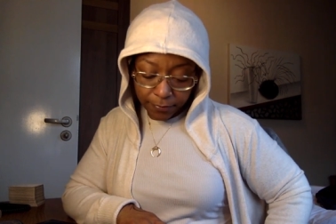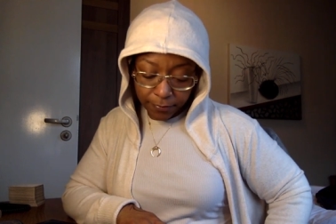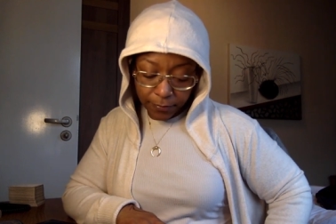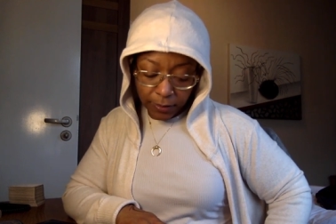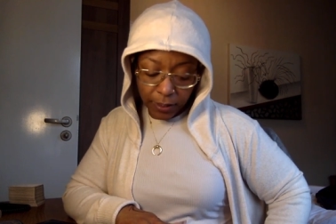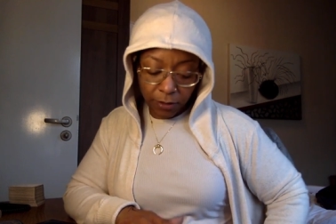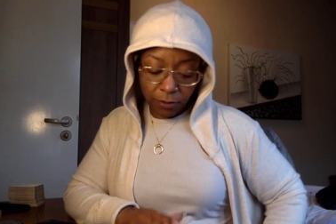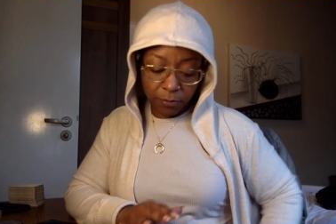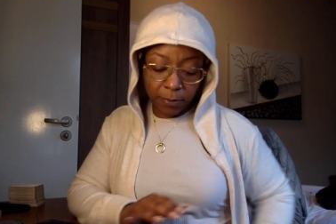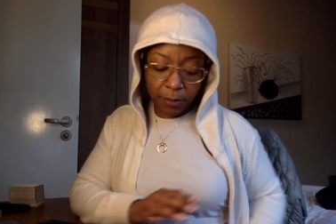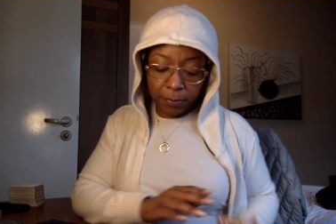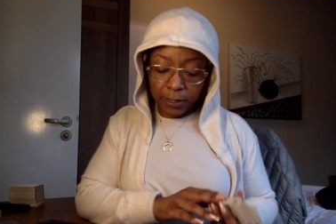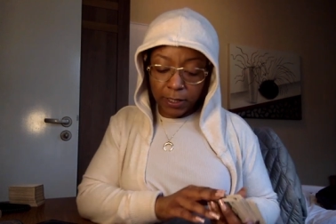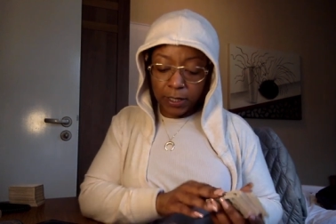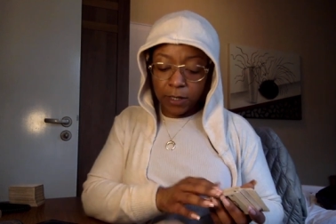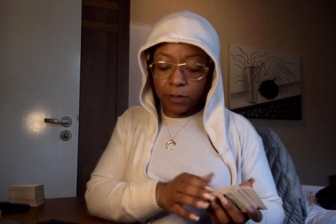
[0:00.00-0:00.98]
that you may
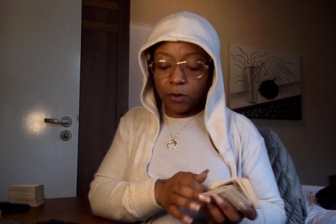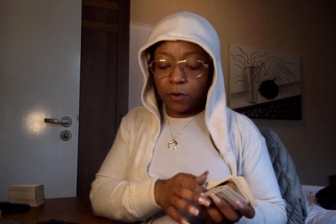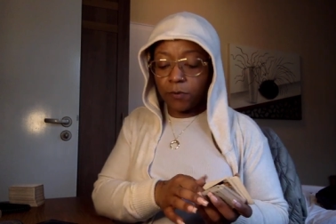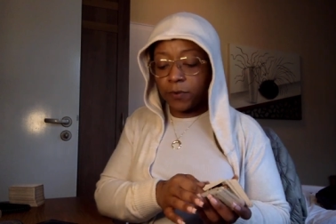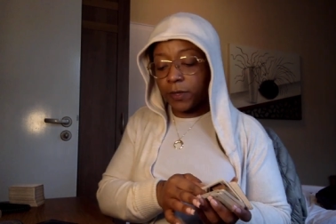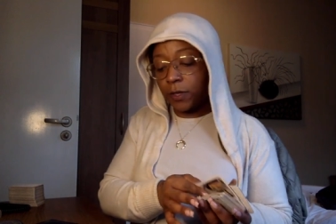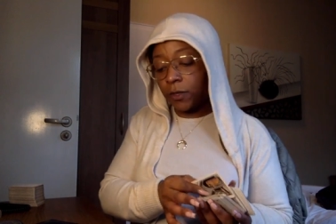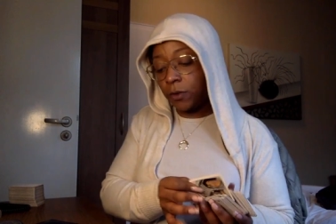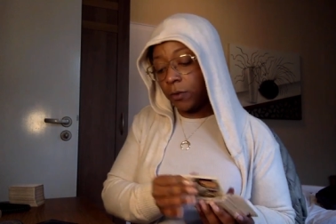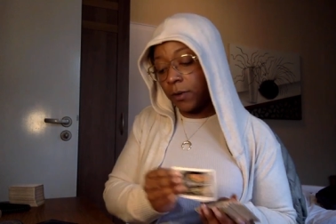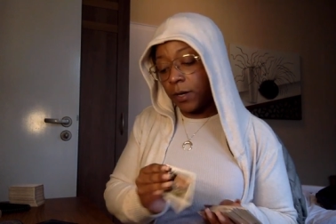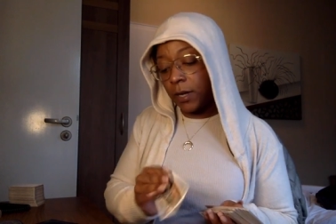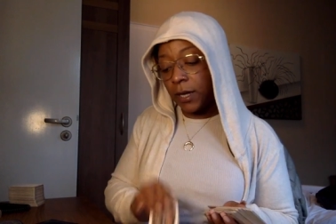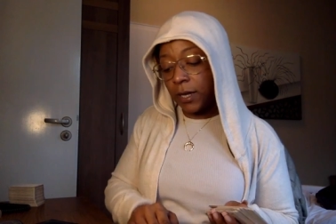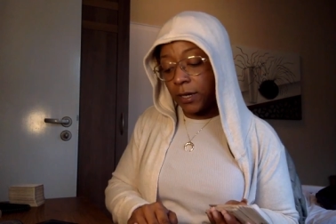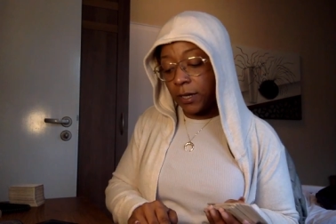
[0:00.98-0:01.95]
be getting over that you were
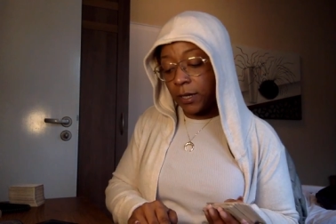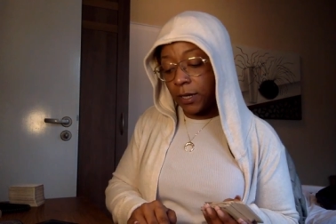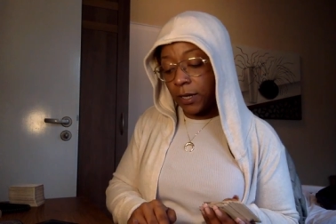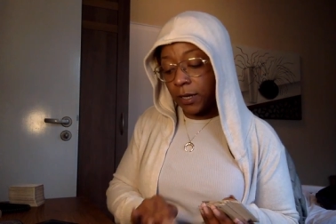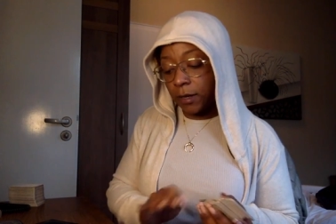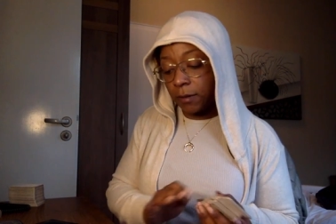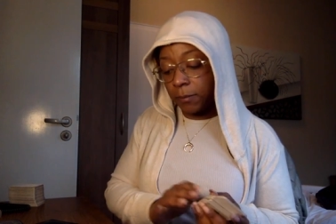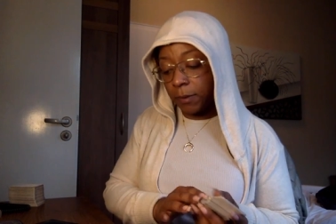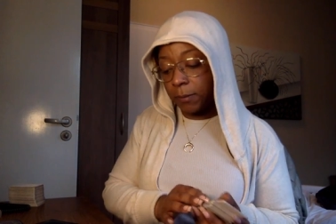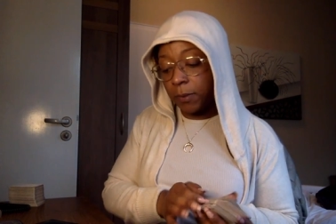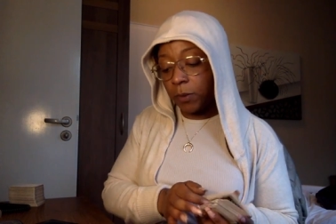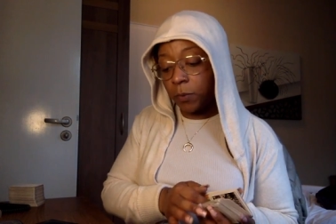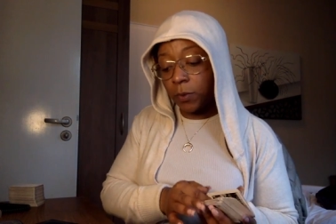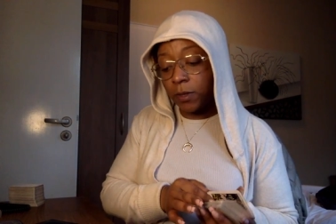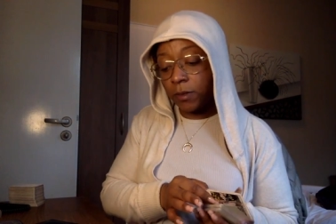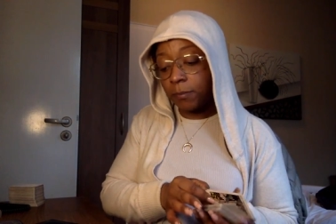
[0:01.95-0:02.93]
in a commitment
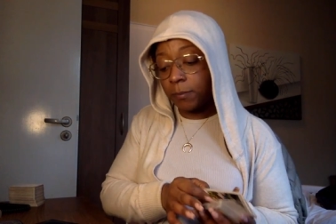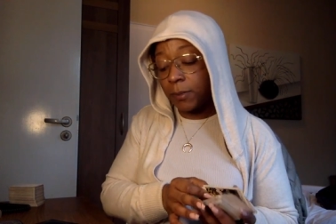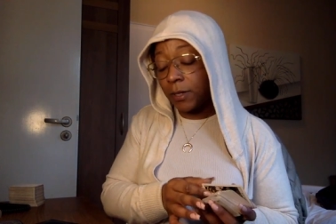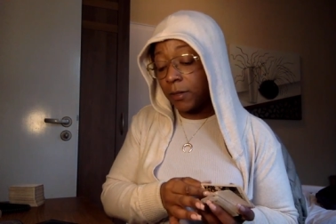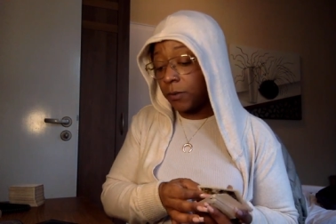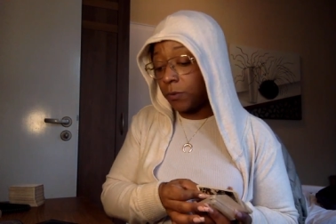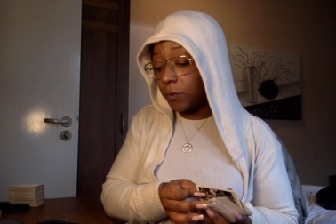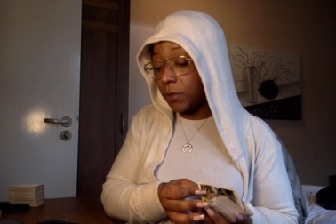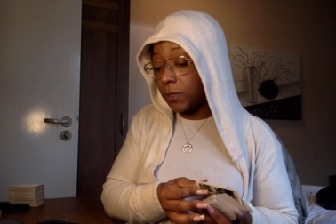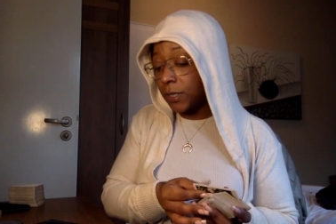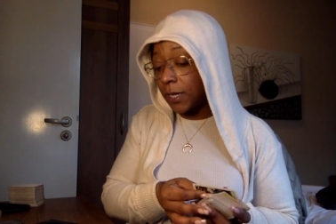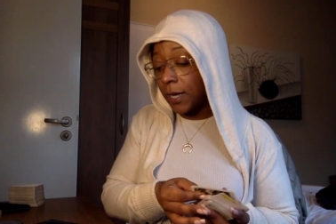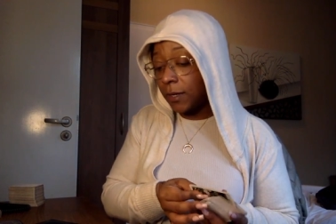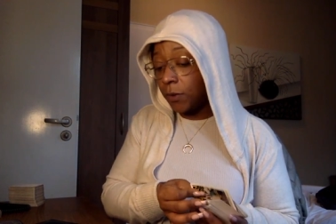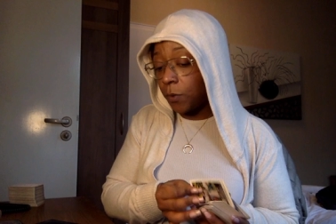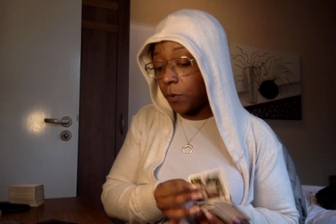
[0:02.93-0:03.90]
with, but it was
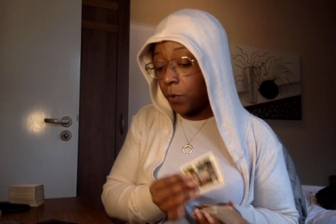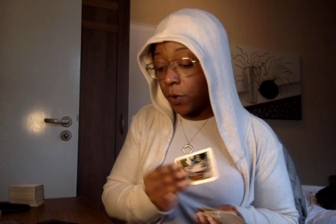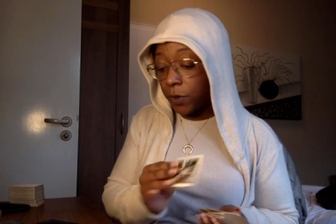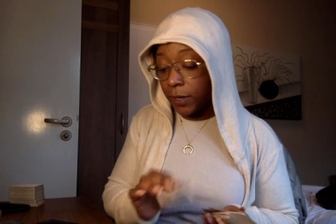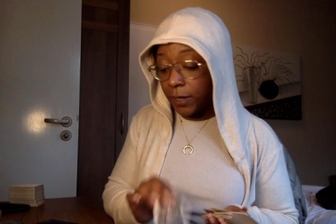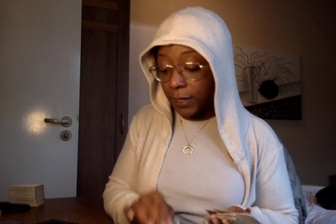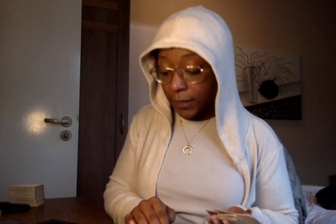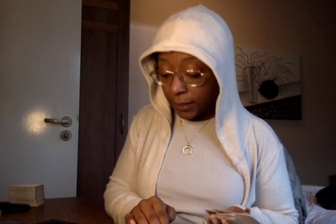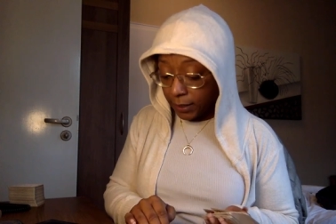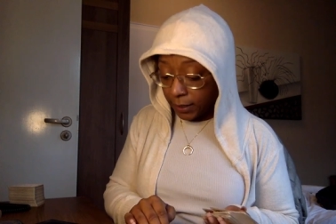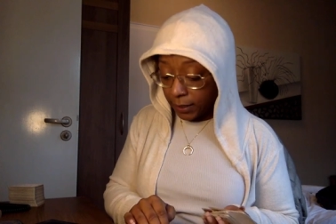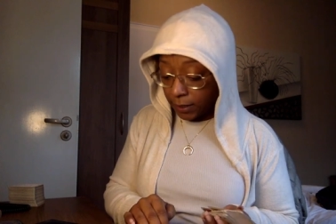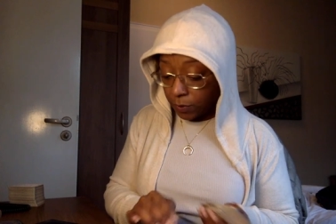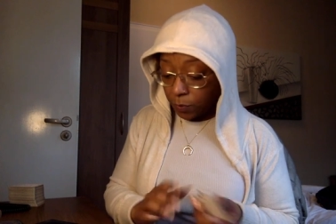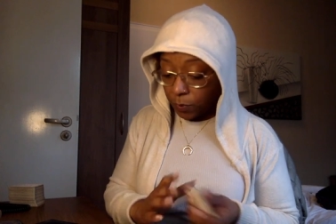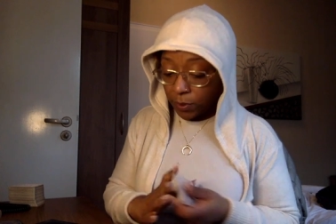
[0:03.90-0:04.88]
not working
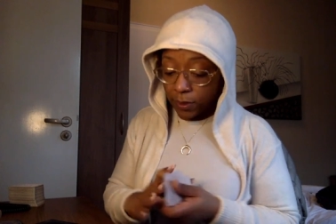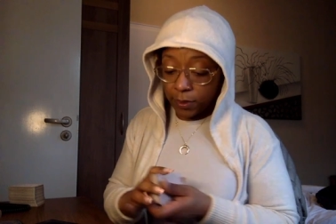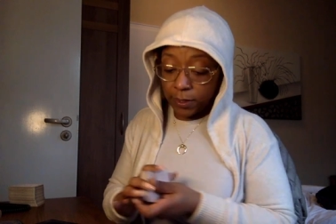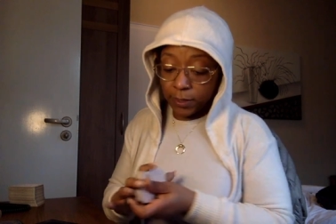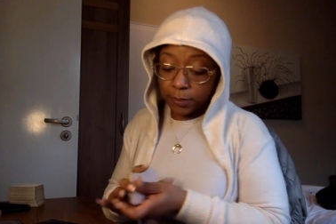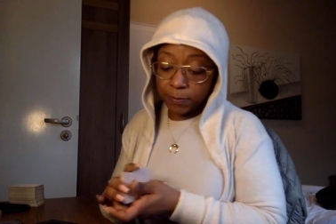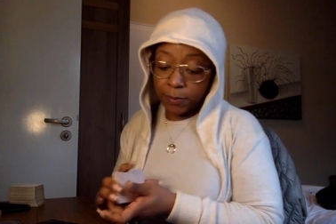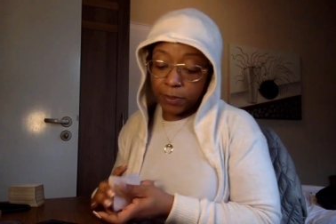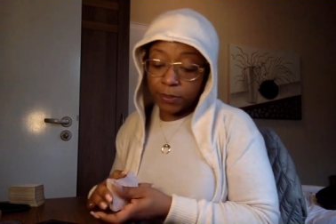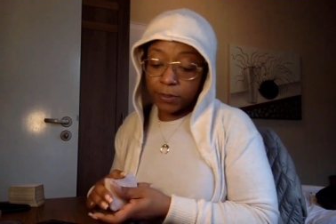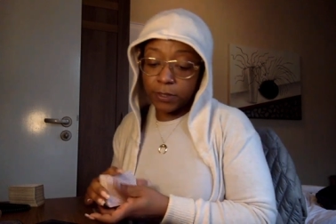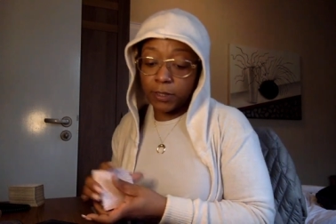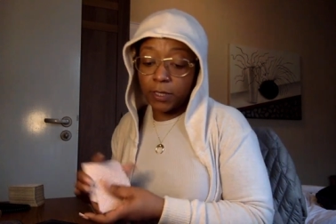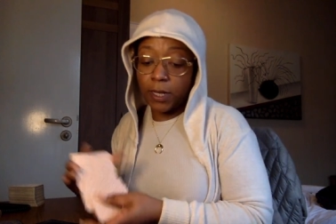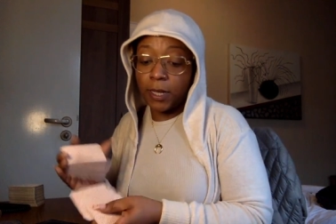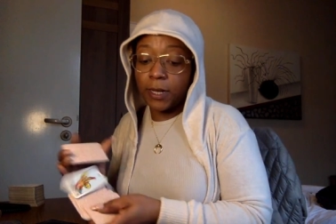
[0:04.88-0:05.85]
with this
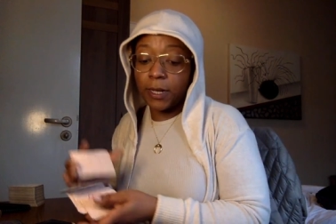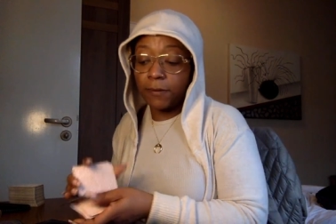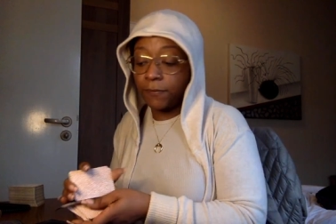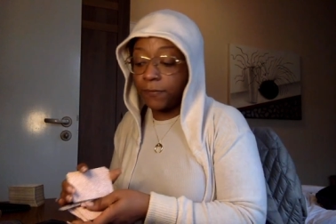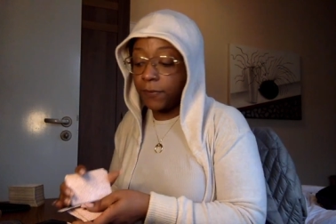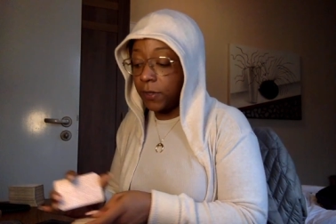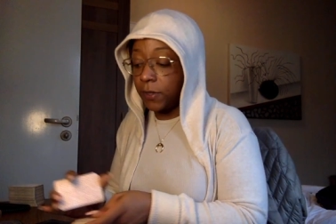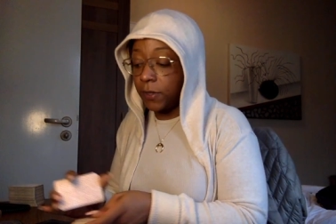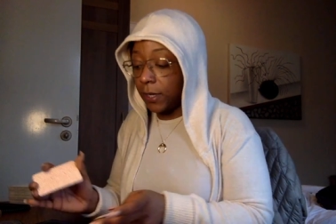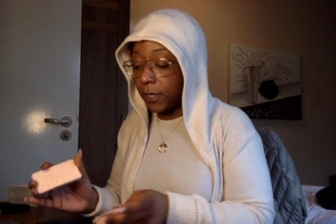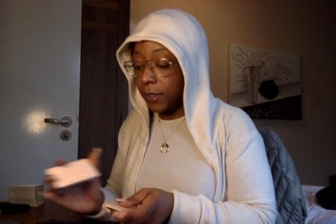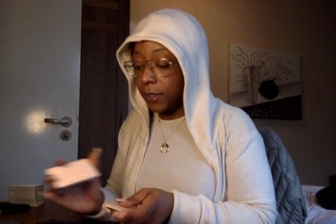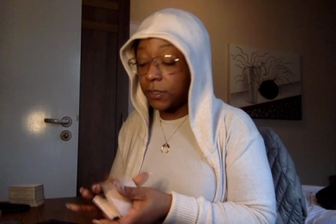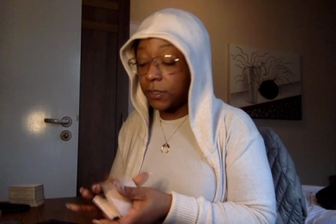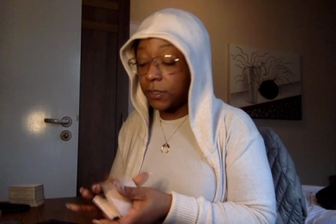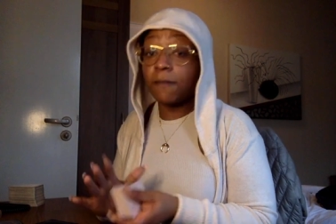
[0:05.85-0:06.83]
person. And I feel like
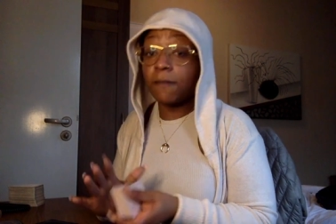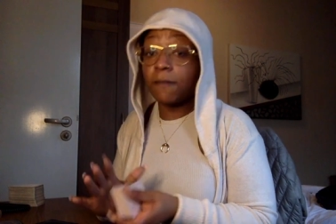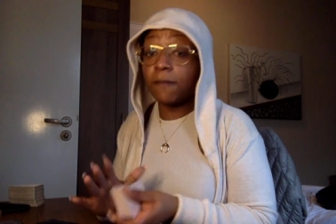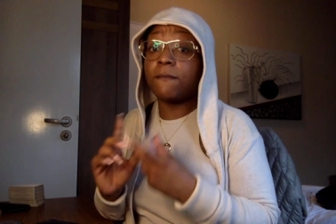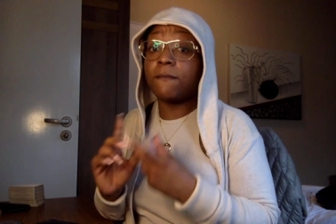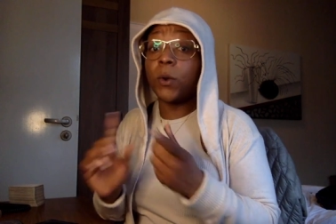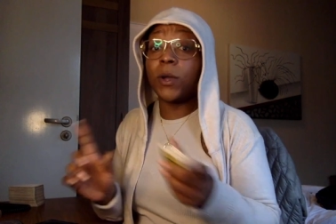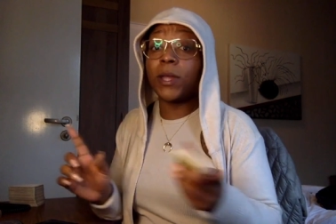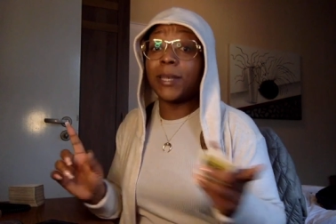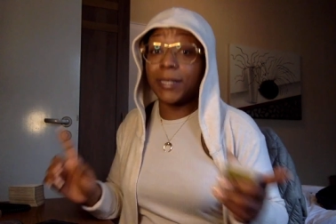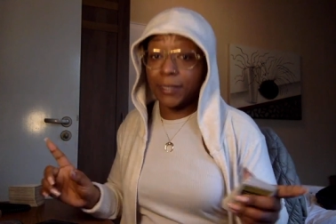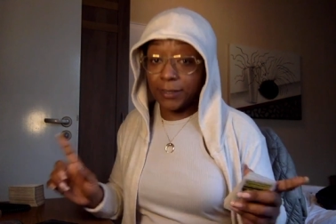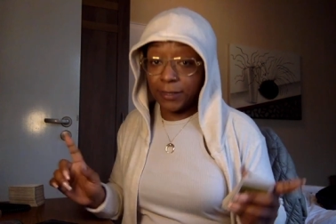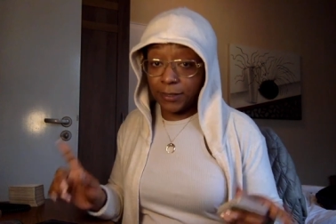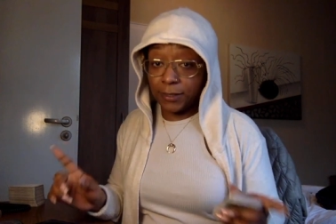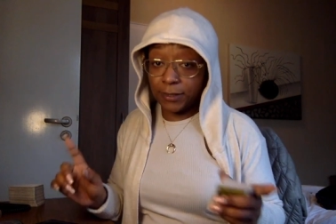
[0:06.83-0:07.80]
there's an
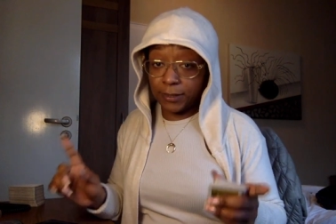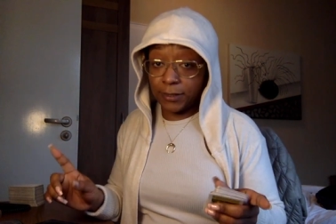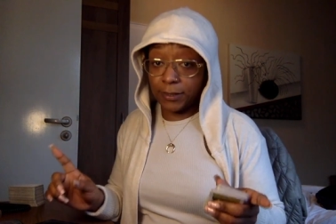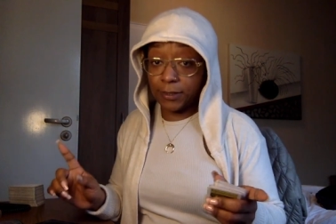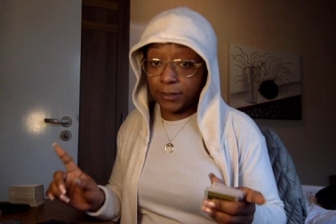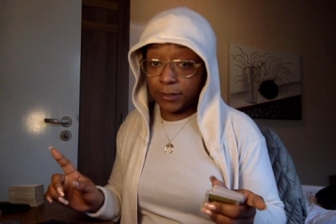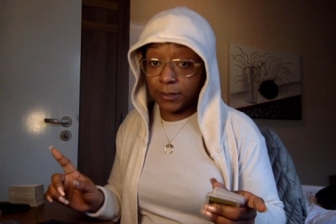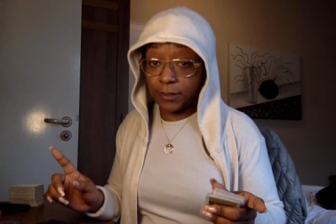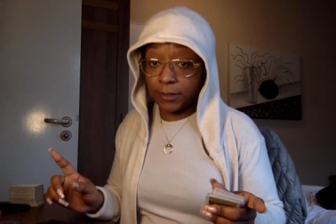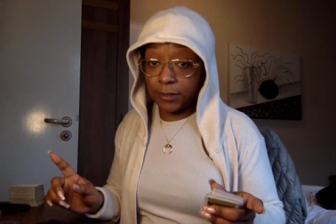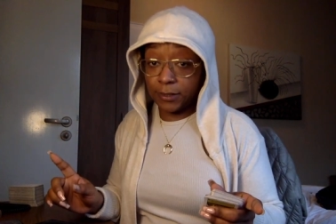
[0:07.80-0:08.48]
avoidance.